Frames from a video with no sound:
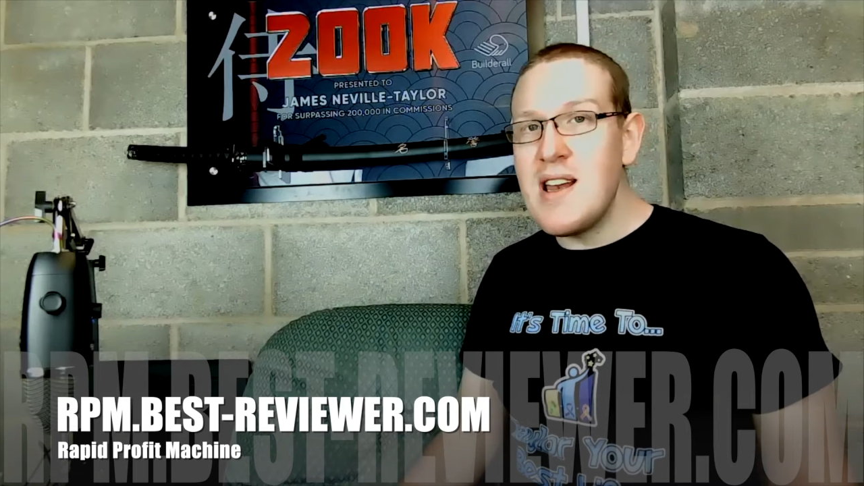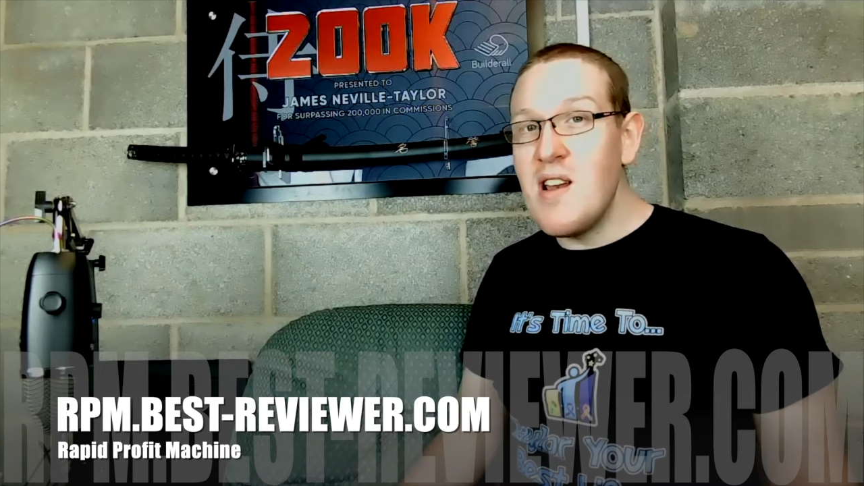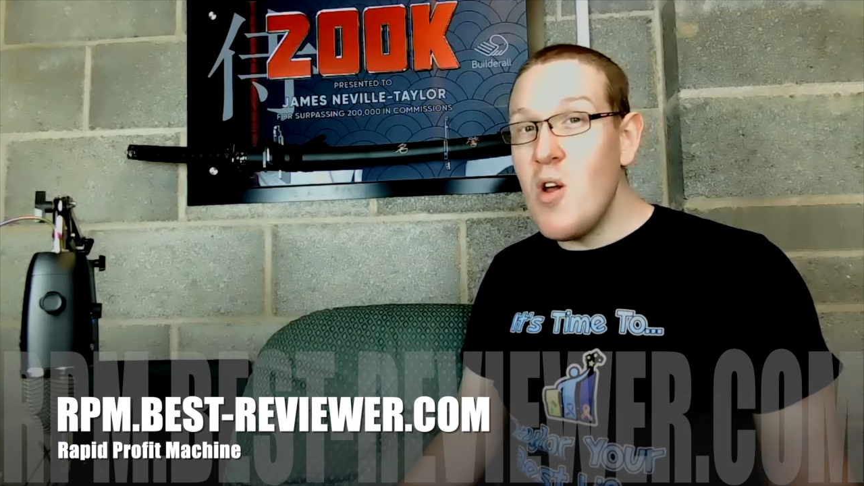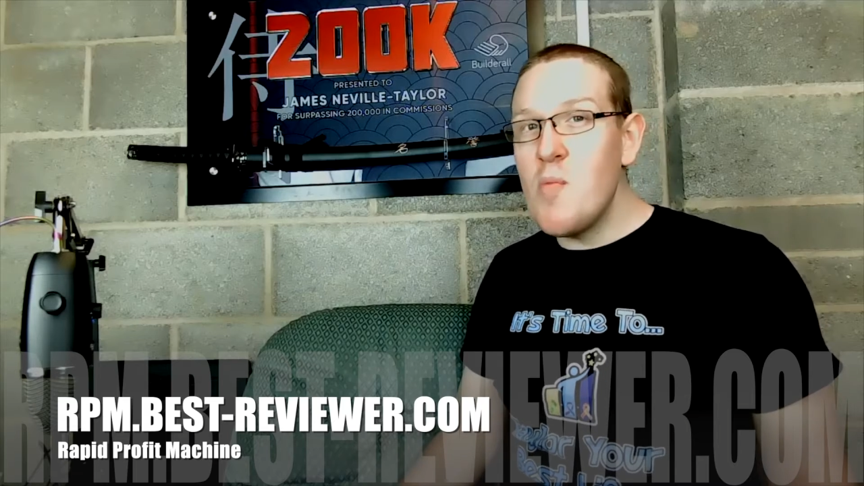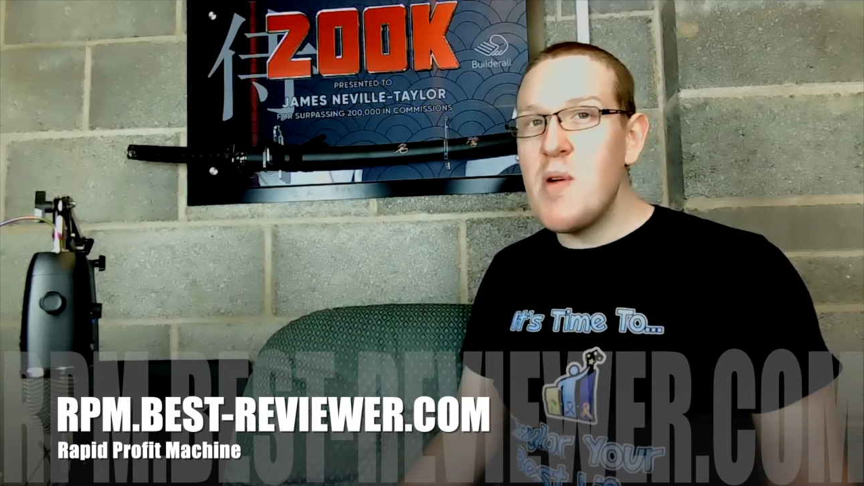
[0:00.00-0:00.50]
And a
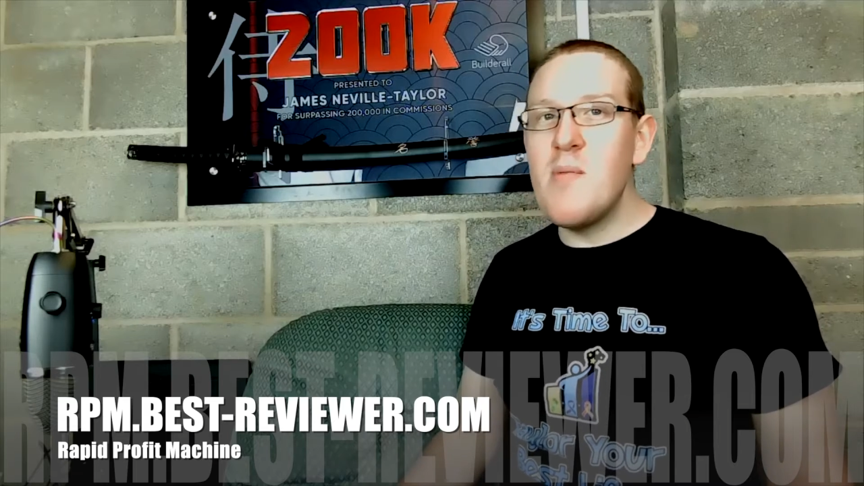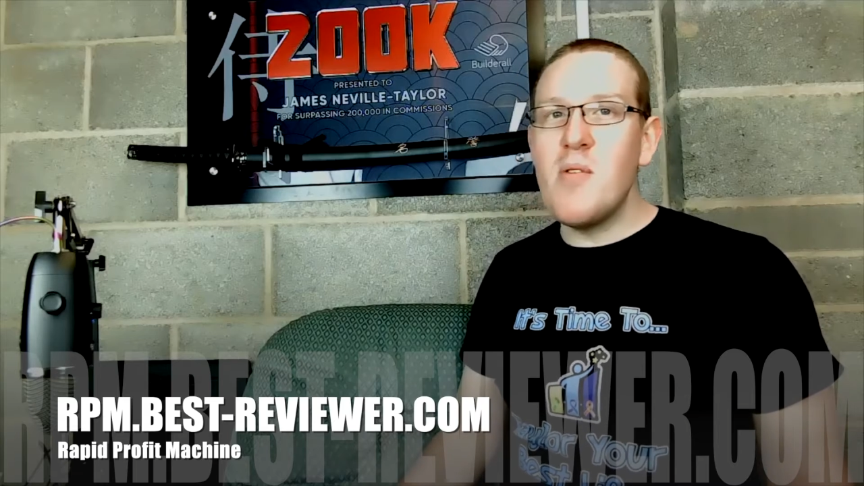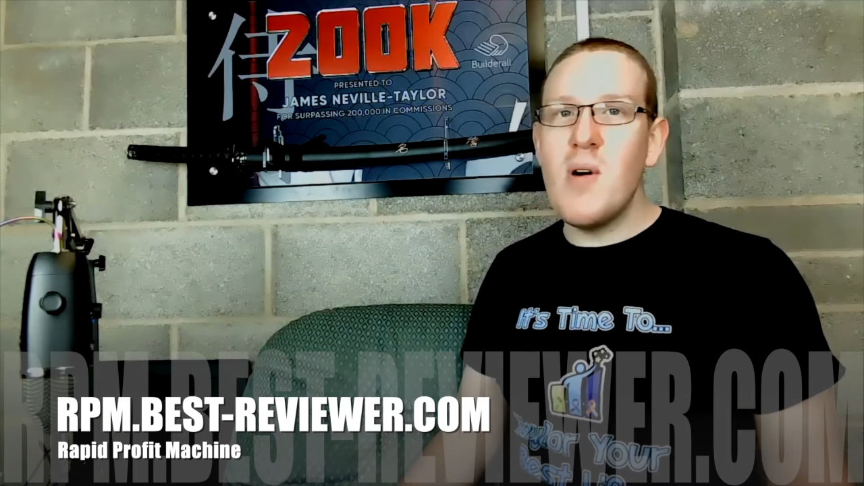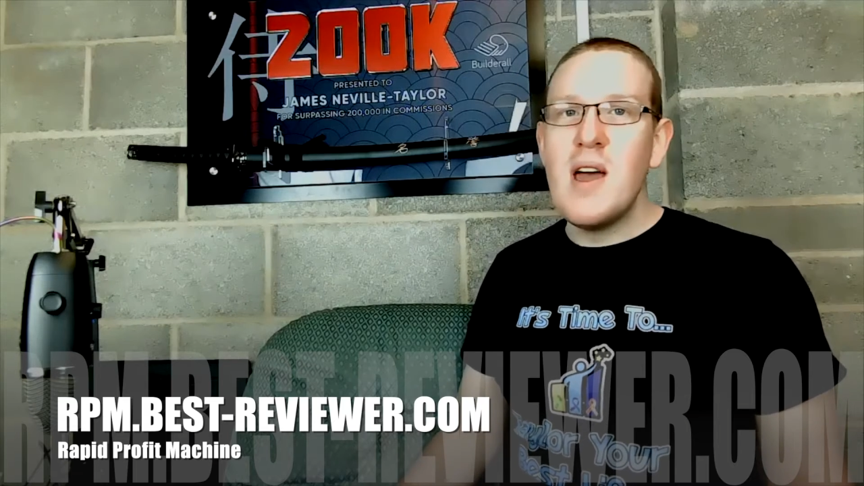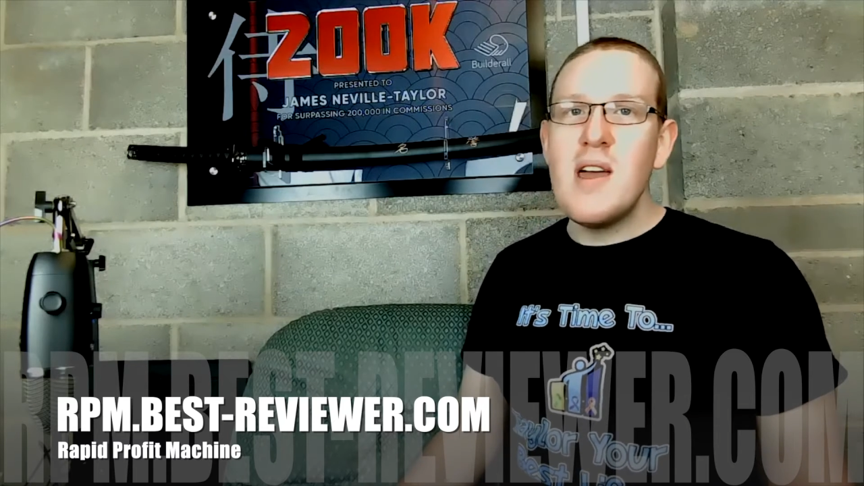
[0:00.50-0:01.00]
lot of
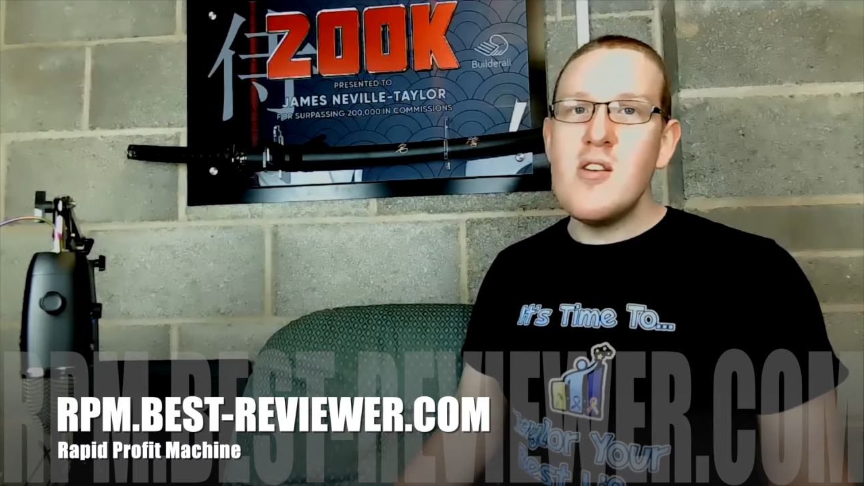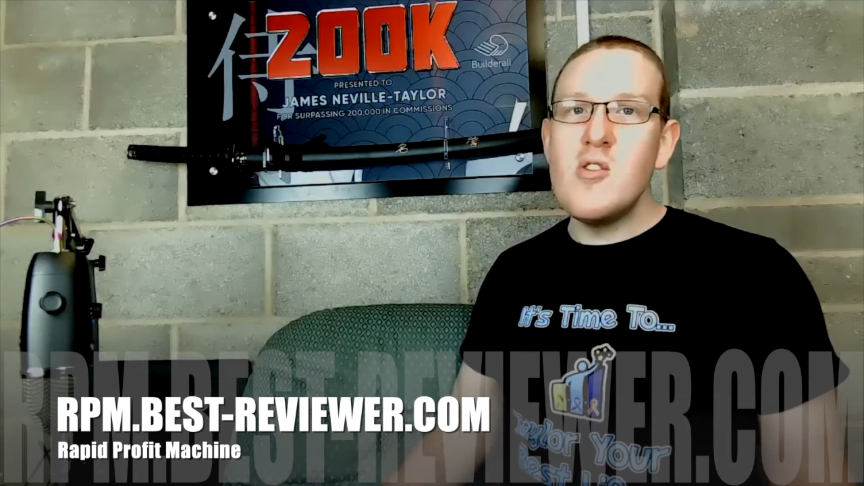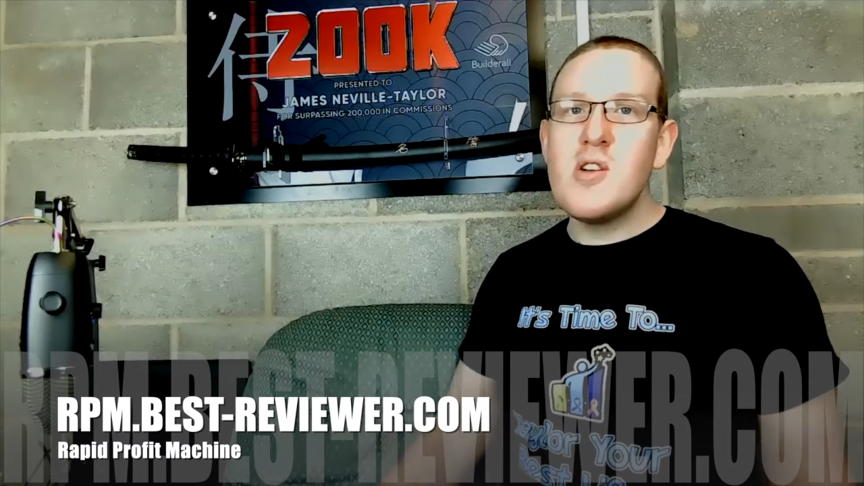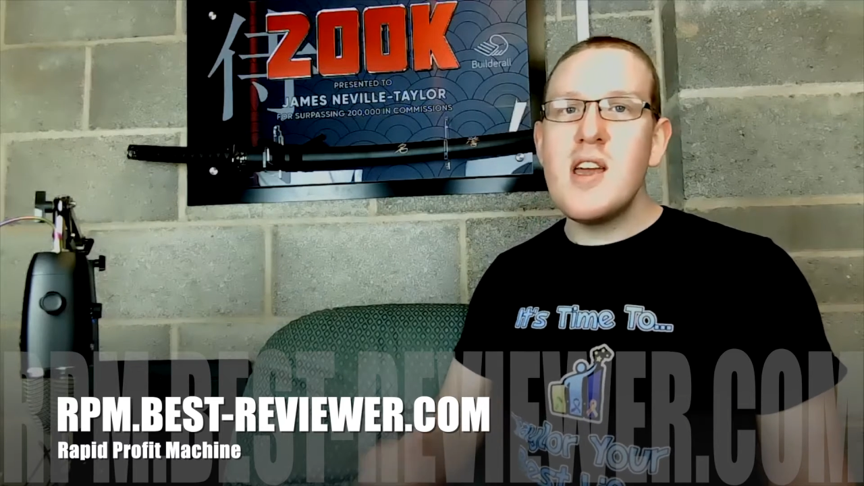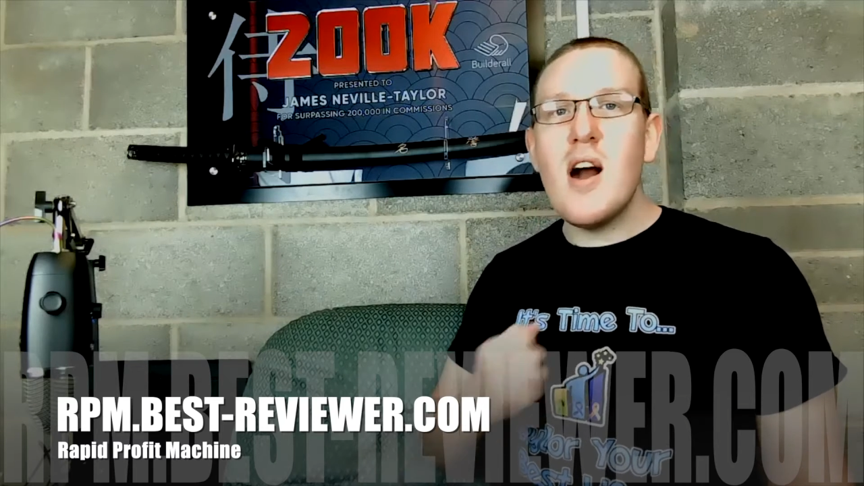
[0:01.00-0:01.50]
people usually